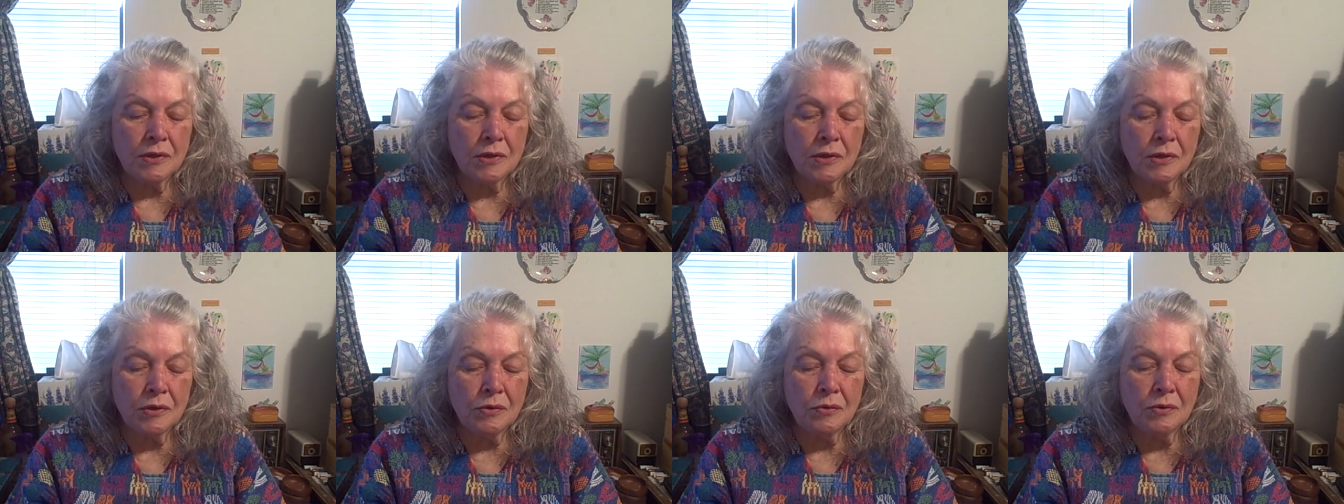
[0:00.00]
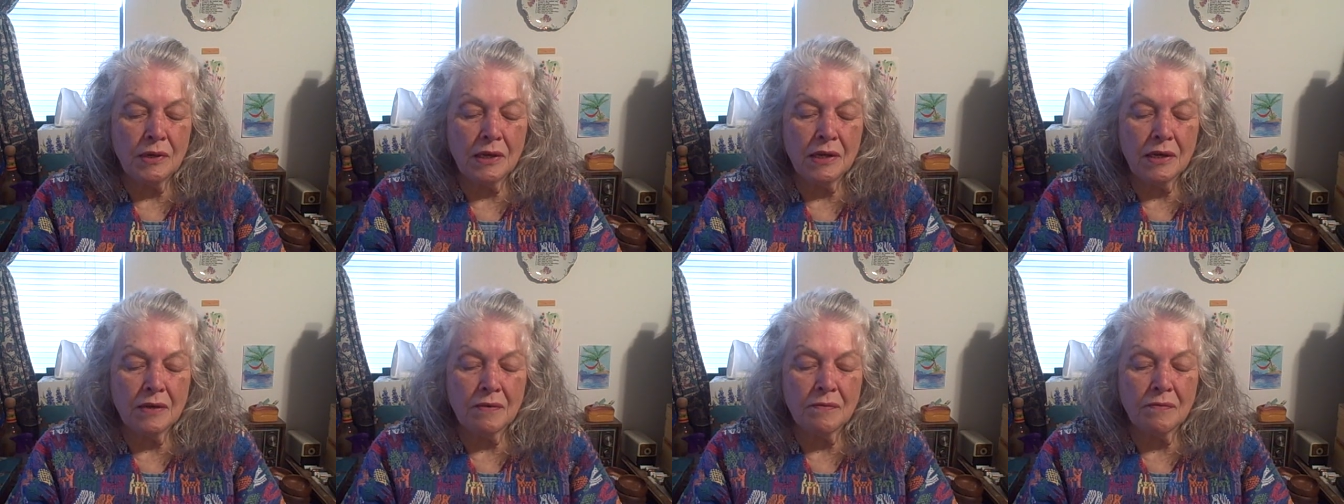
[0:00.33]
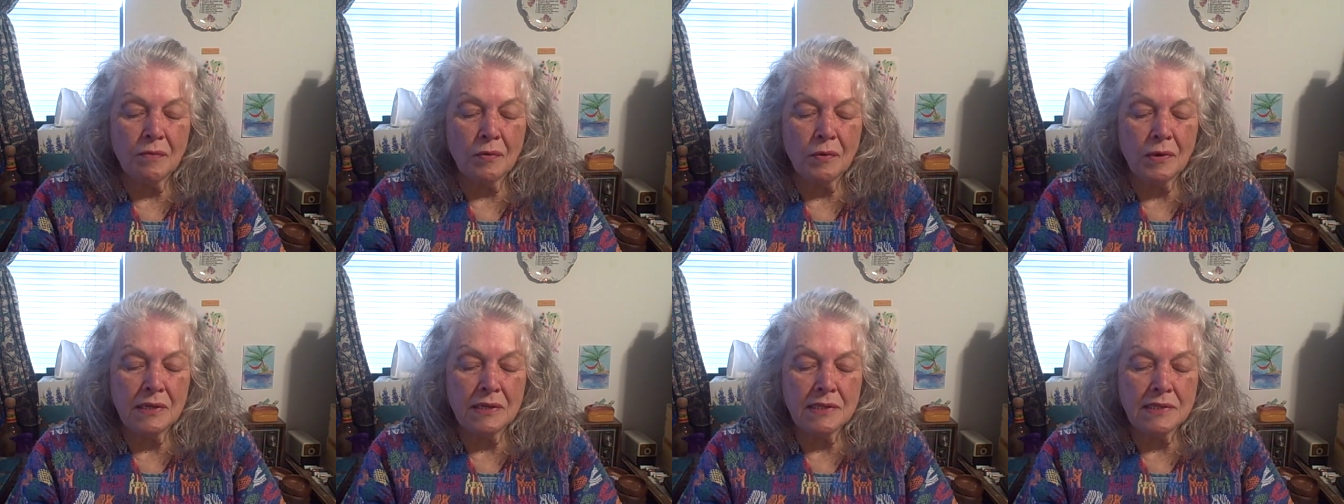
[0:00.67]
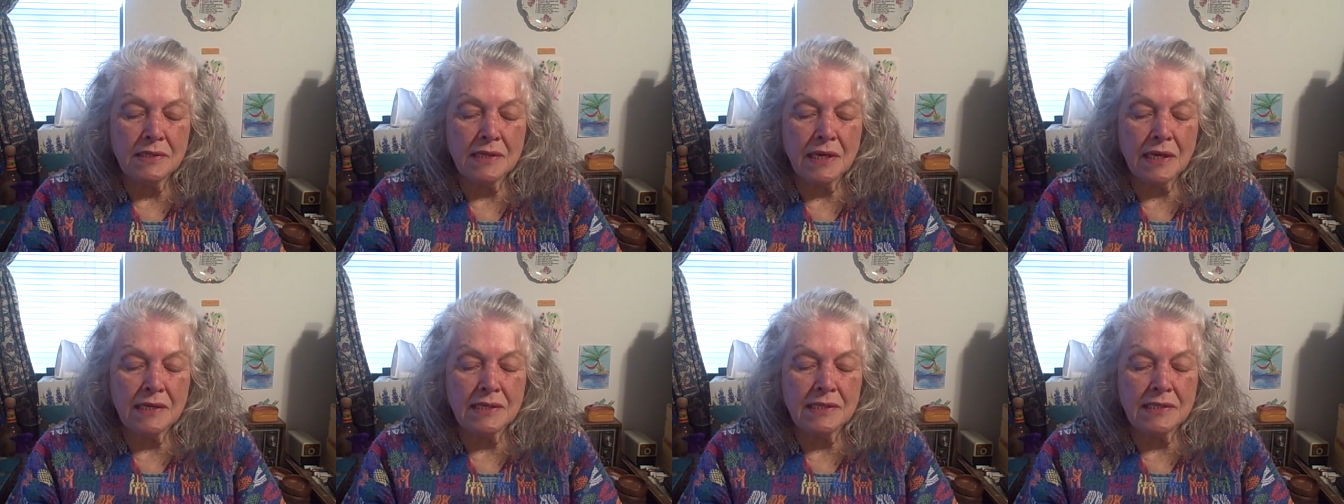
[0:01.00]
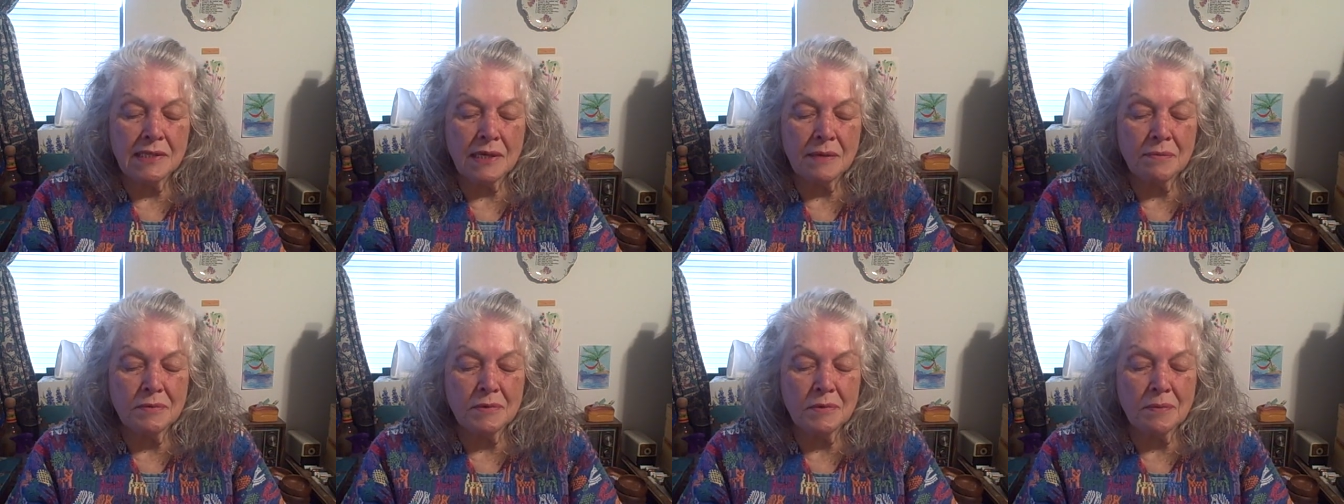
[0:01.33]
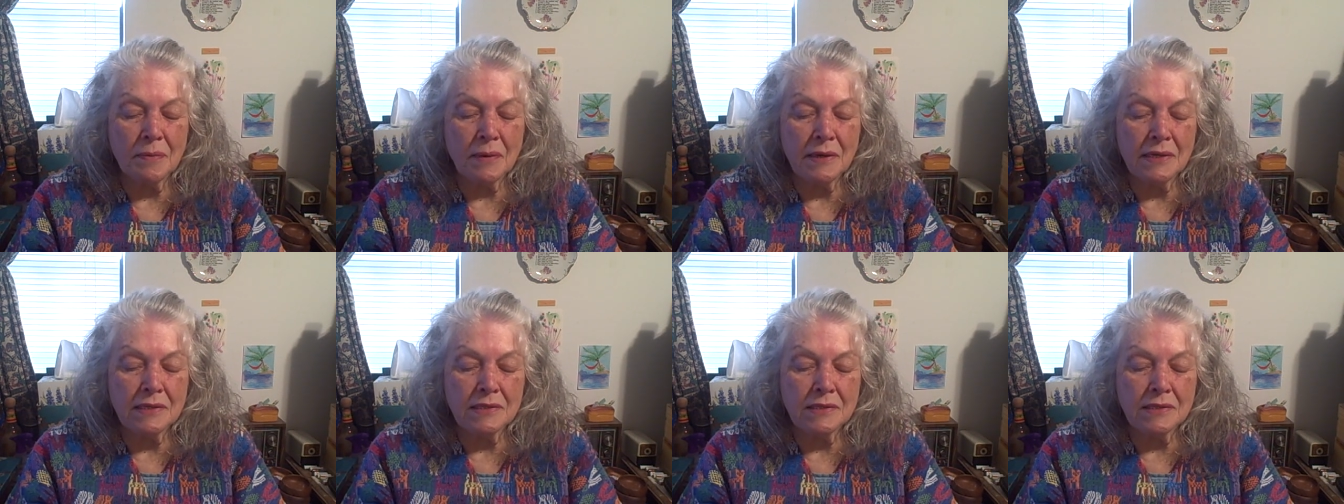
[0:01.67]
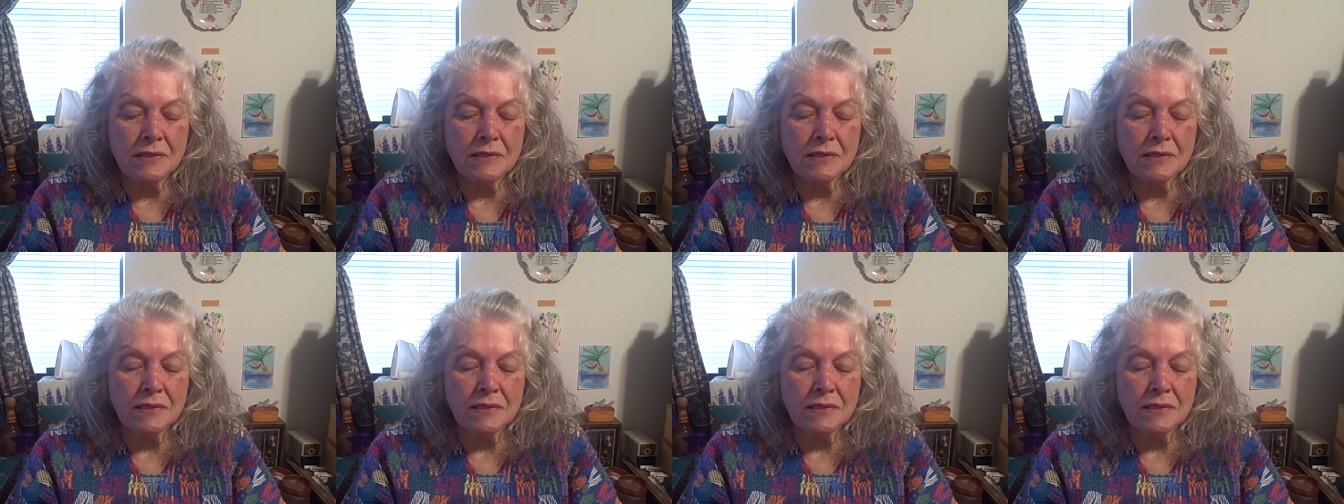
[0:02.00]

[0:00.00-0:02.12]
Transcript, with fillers: unique voice except by